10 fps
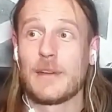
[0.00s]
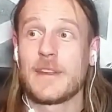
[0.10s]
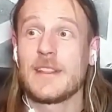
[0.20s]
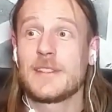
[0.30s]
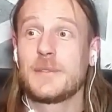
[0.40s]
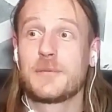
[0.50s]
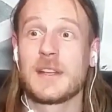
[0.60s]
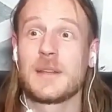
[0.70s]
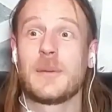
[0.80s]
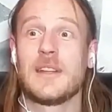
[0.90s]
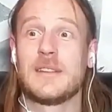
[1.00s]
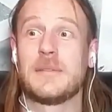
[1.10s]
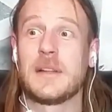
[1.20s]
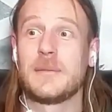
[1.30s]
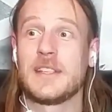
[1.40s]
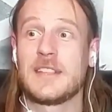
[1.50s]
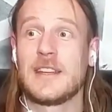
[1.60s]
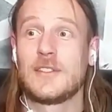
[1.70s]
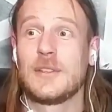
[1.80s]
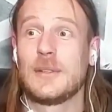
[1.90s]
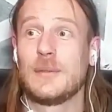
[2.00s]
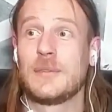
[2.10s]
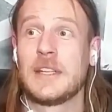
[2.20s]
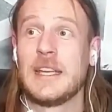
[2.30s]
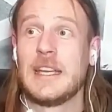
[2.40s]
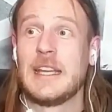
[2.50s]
I think this is really when I developed this attitude of,